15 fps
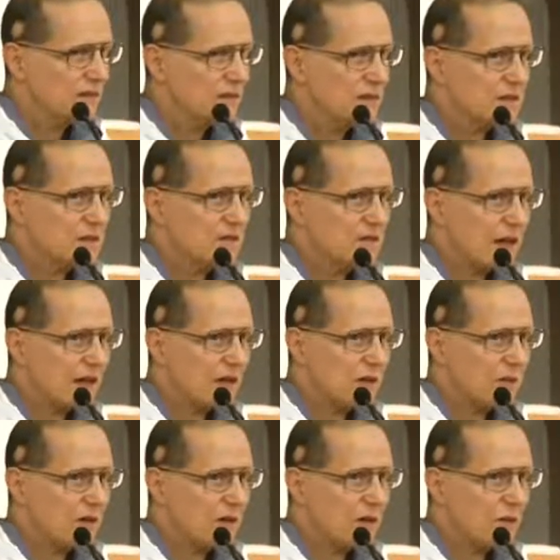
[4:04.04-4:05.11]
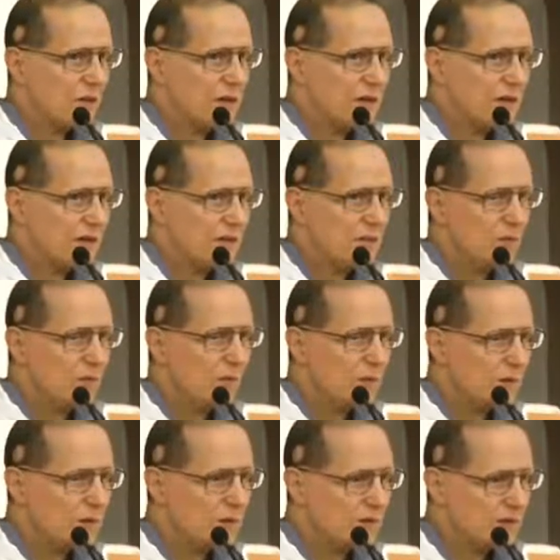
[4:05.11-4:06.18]
It's exactly what our Lord did when
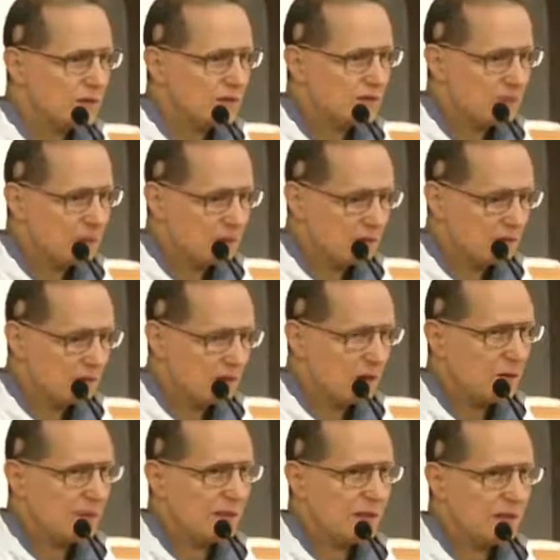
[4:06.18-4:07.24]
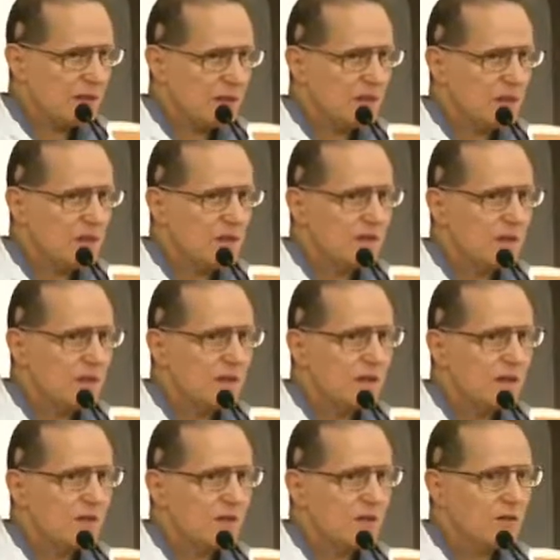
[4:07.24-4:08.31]
from the cross he looked down and he said
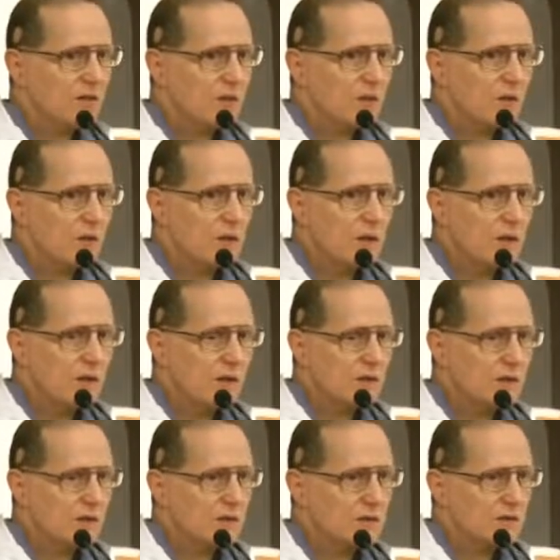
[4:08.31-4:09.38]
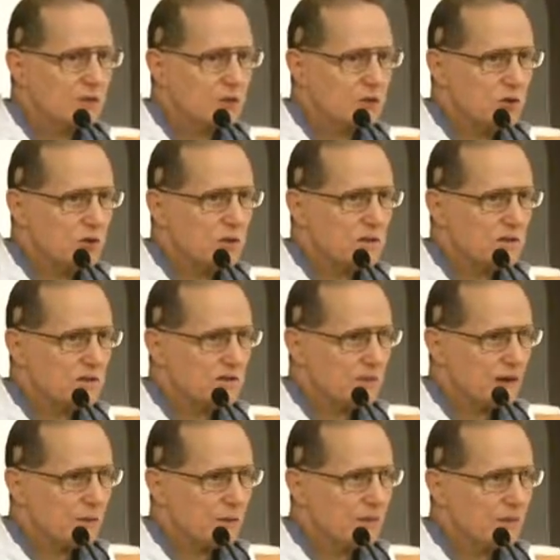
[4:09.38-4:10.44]
to his mother, first to his
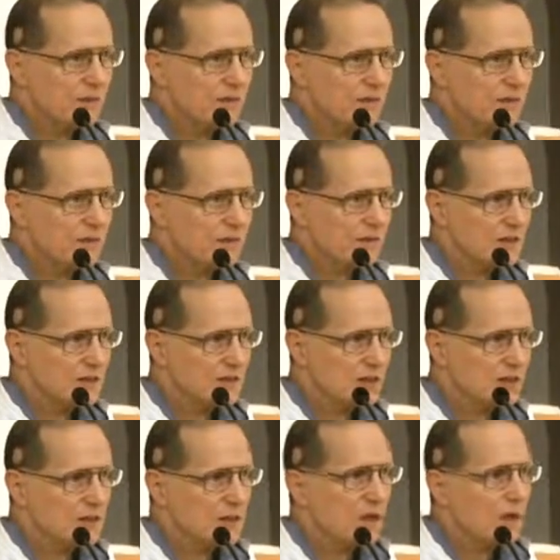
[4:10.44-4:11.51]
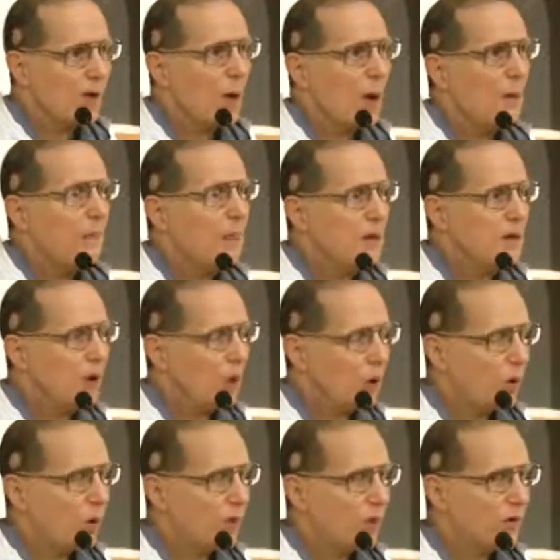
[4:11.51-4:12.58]
disciple, St. John,
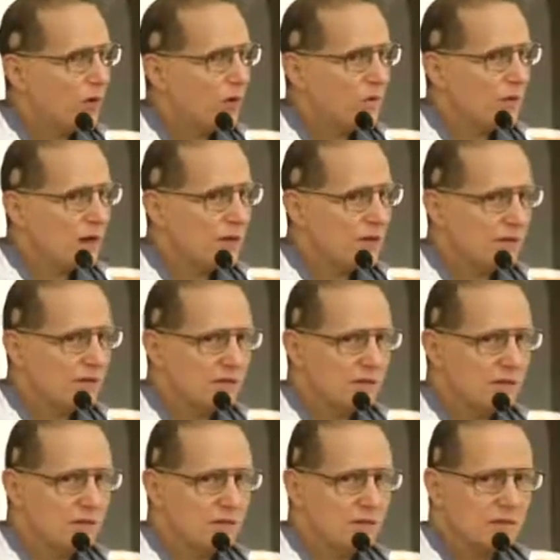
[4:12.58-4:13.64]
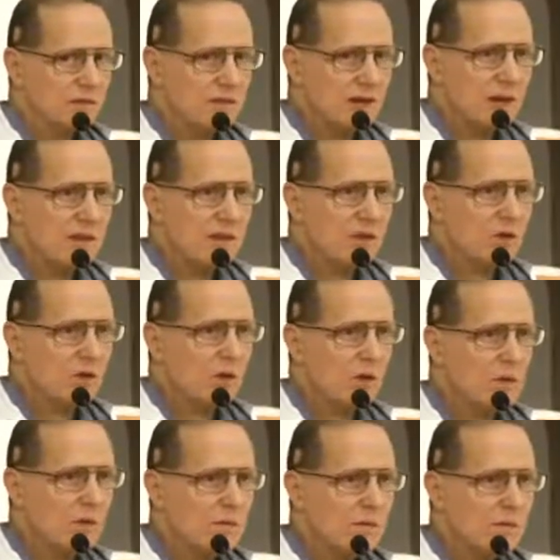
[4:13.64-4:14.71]
Behold your mother. And then to her
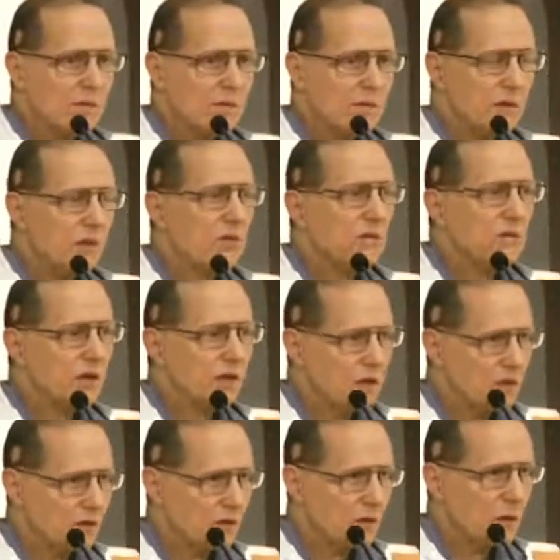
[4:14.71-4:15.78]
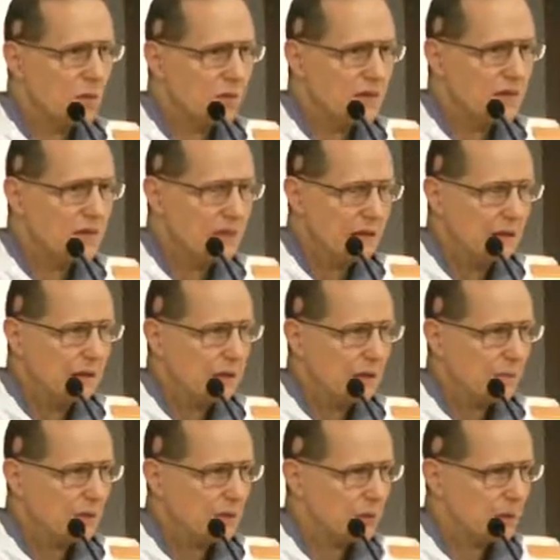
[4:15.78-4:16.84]
woman, no, it's her, woman,
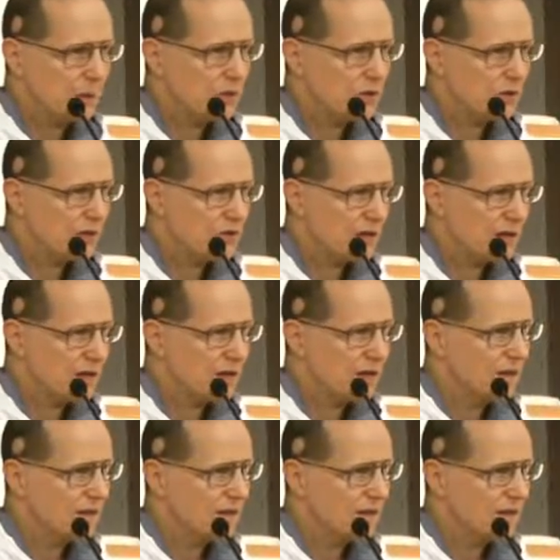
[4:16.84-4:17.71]
behold your son.